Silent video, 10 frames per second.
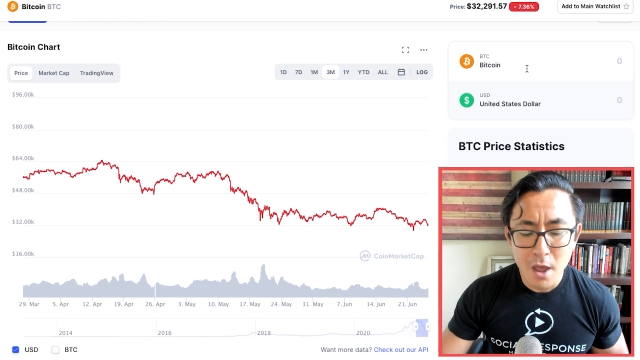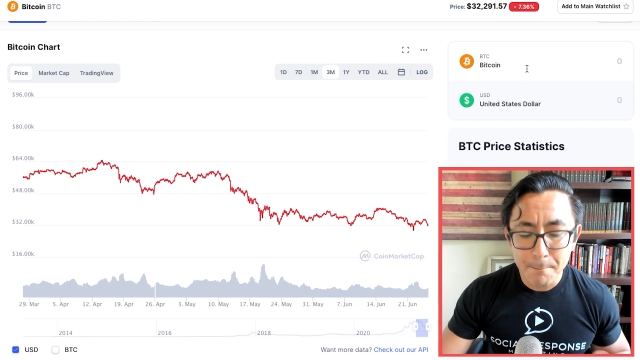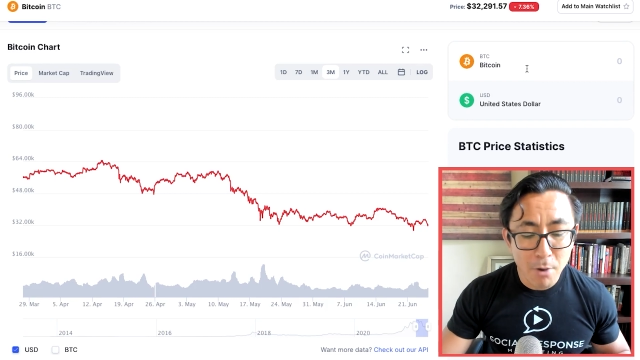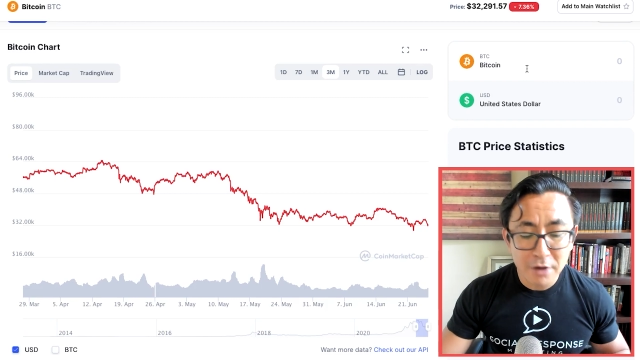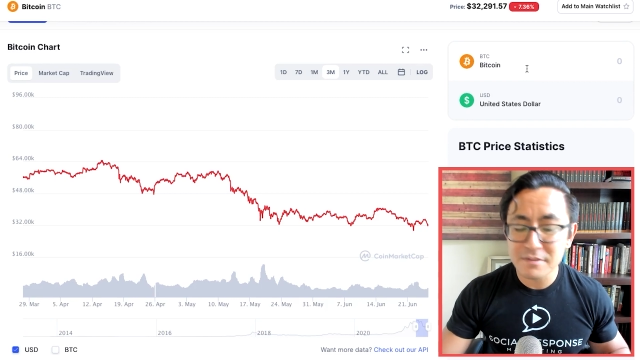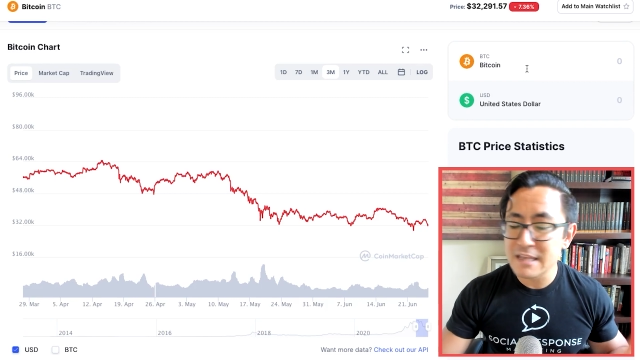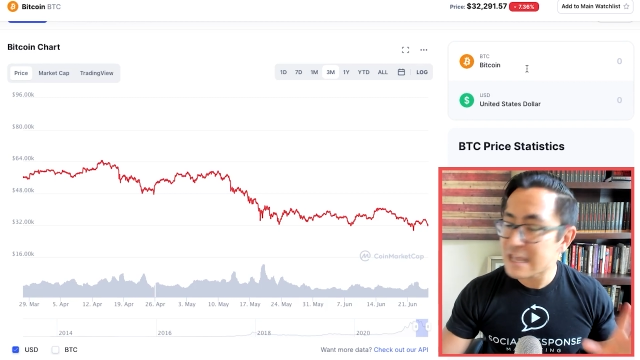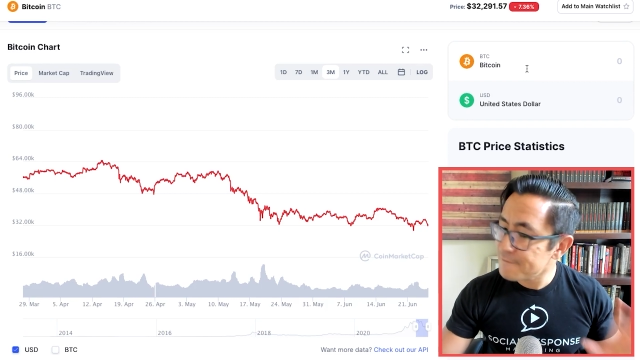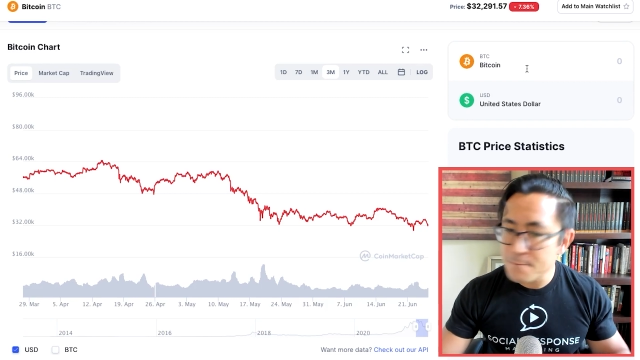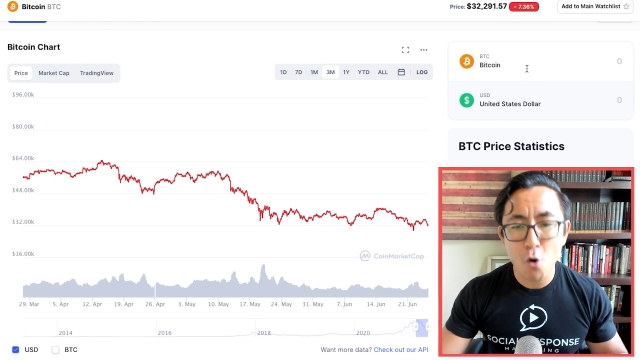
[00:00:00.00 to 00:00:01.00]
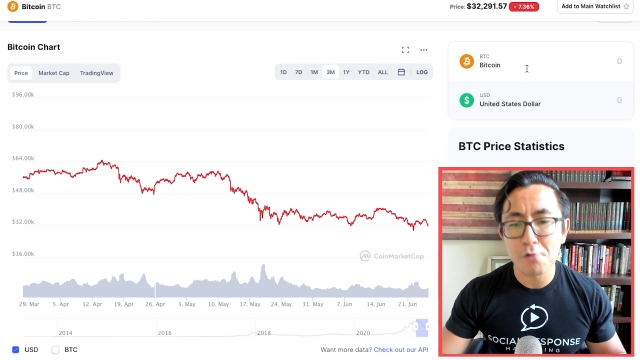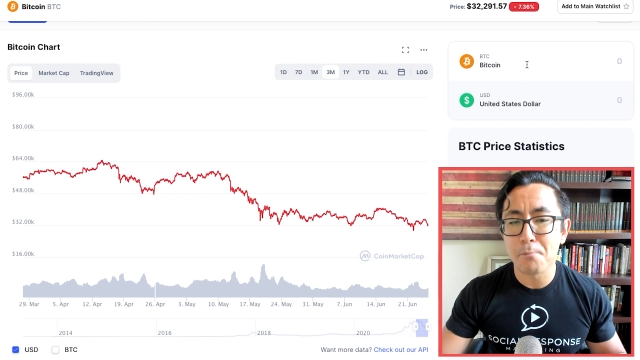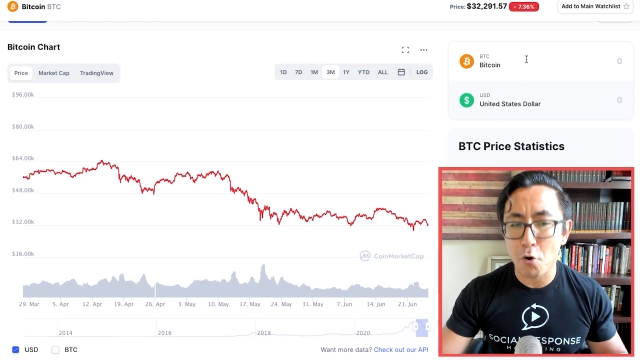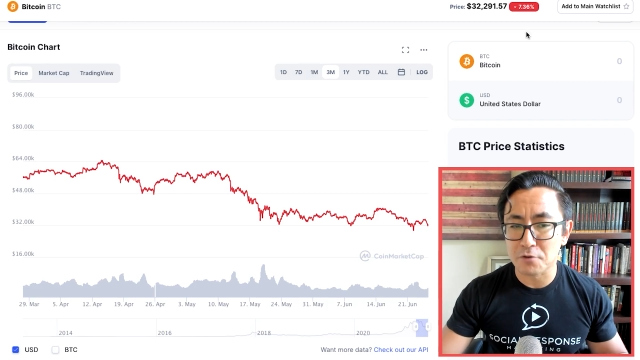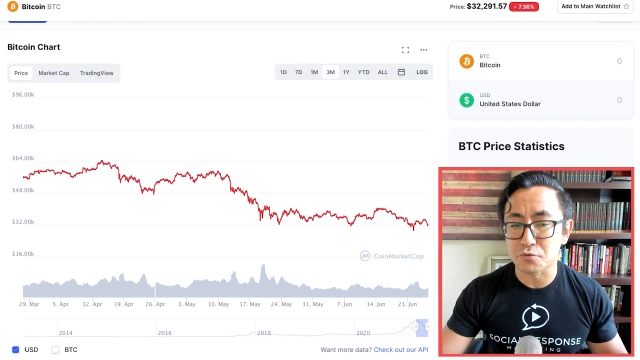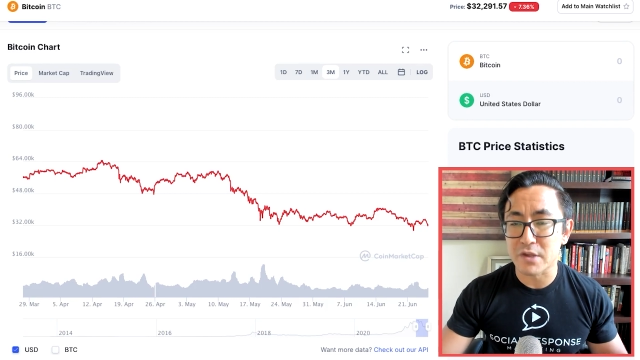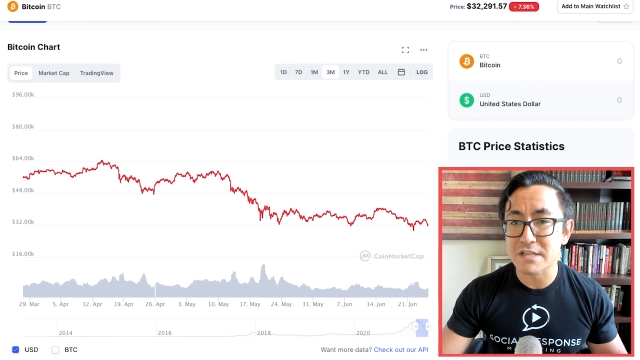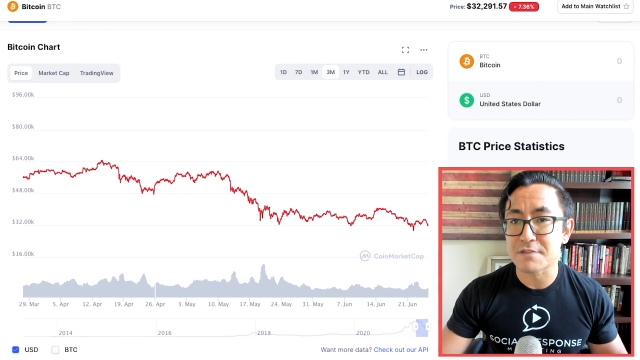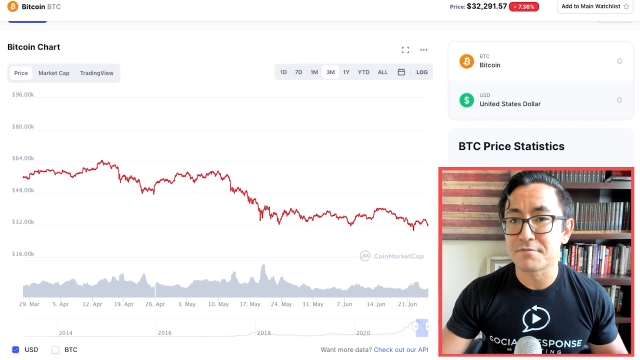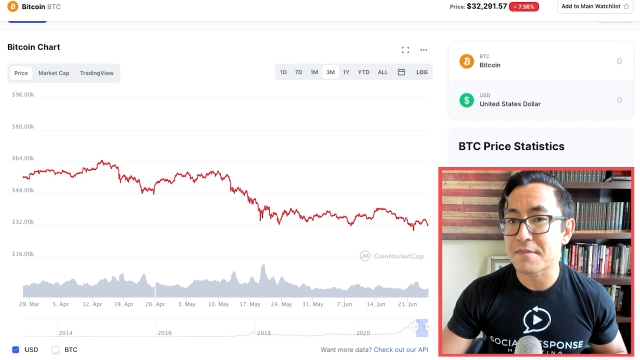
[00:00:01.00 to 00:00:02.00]
But the even more important
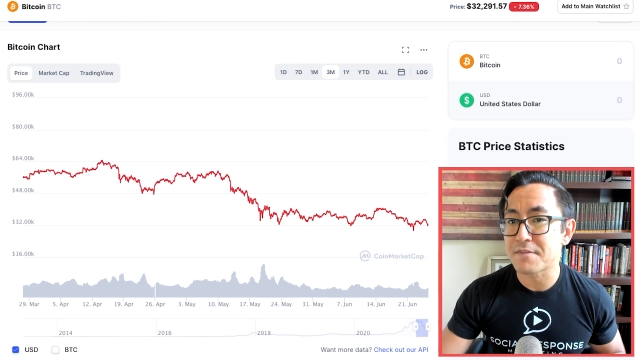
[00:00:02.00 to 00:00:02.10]
reason than